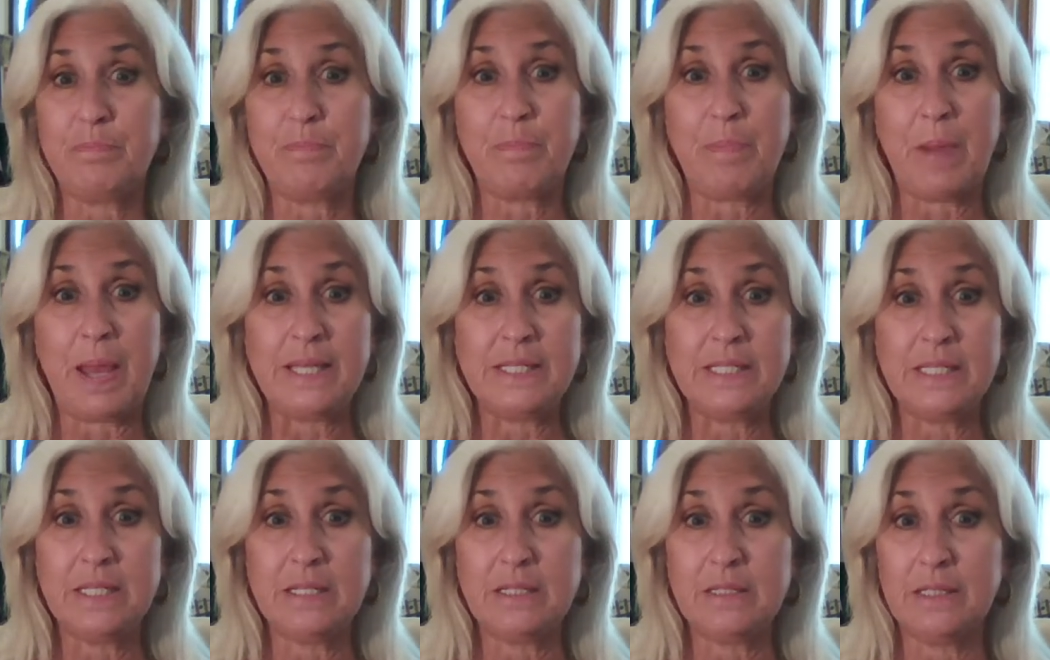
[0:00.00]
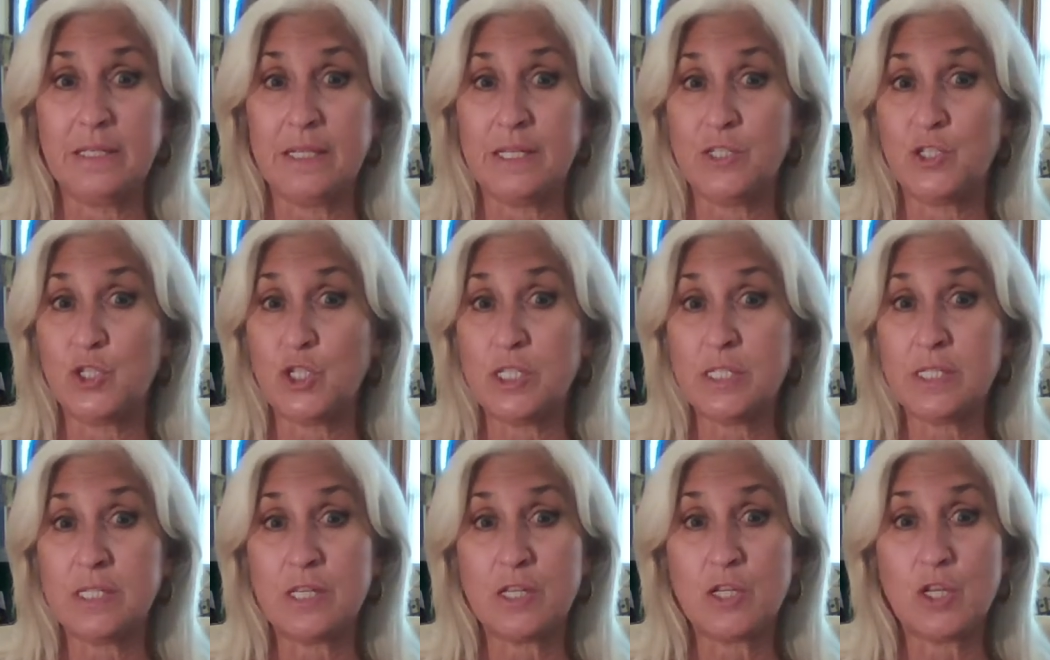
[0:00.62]
Basically,
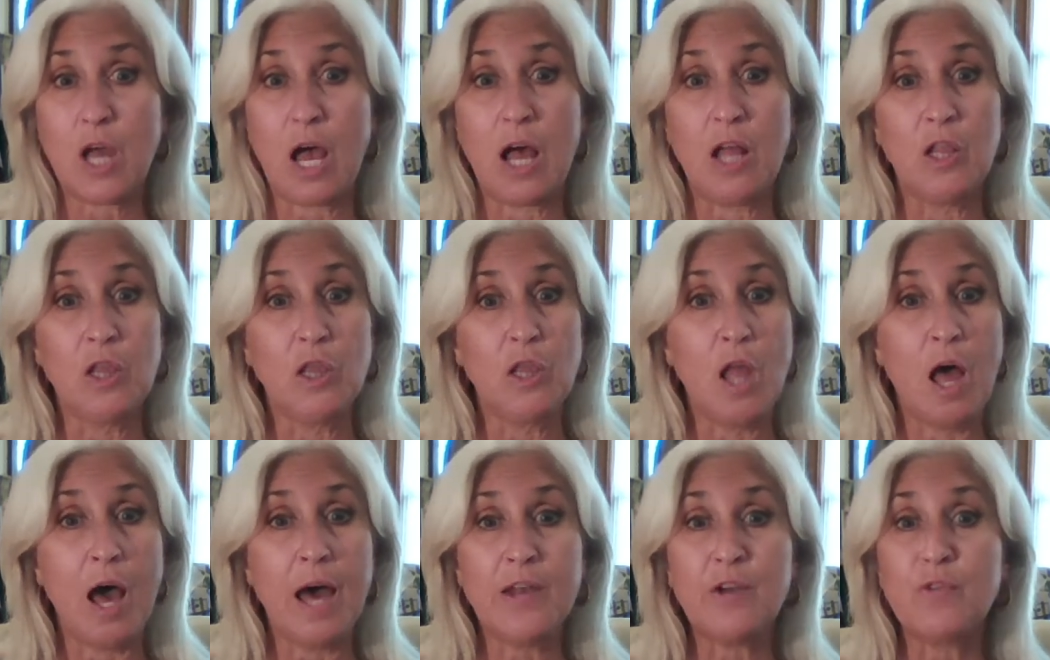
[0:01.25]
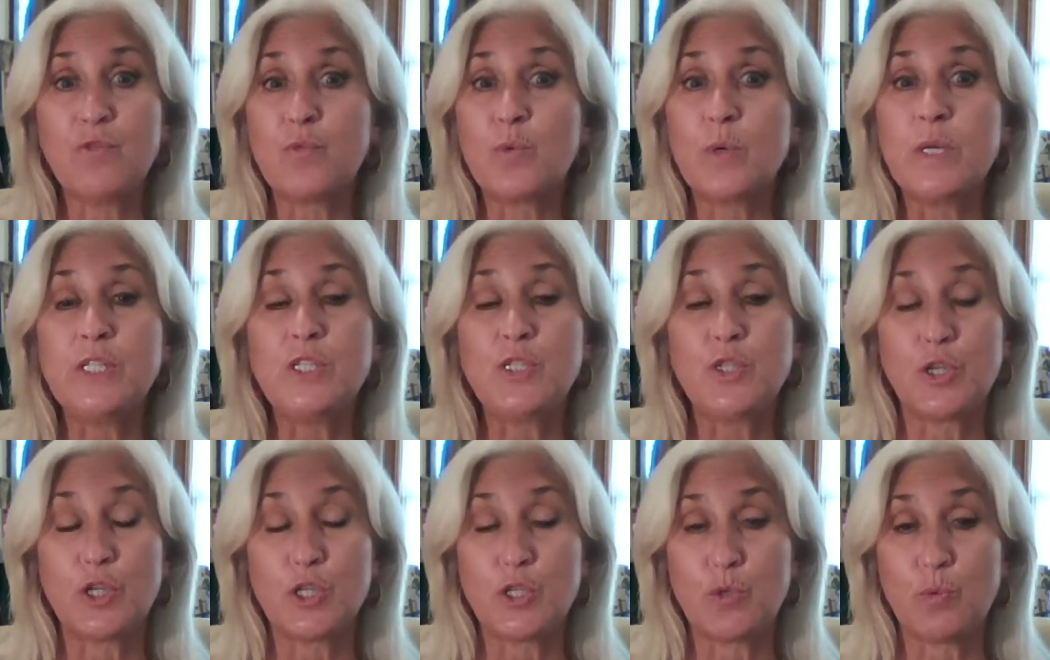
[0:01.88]
just a lot of
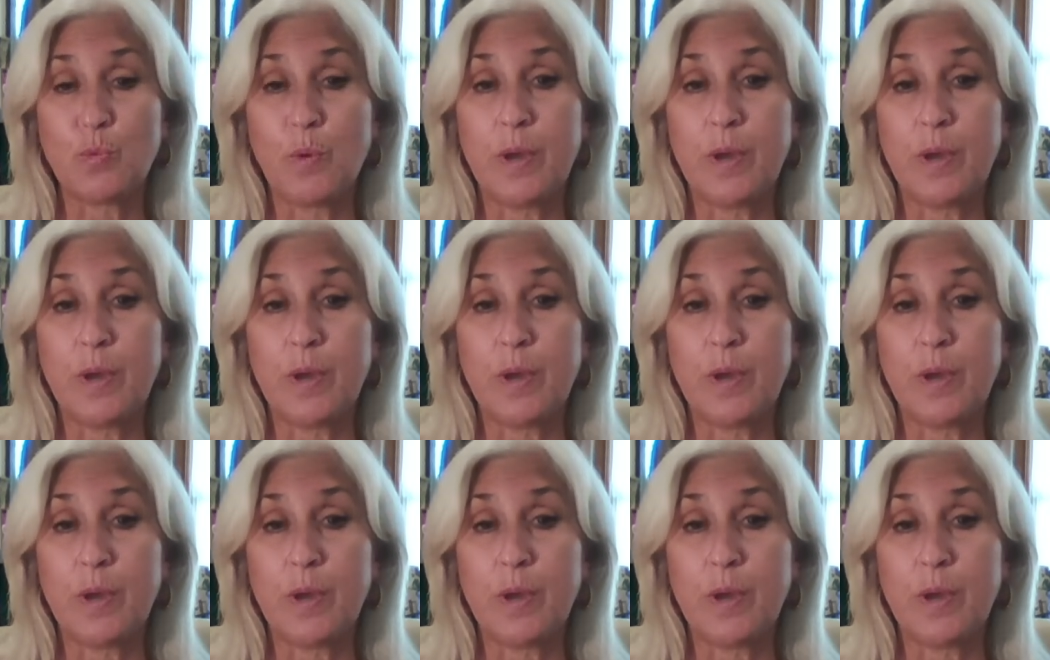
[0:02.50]
research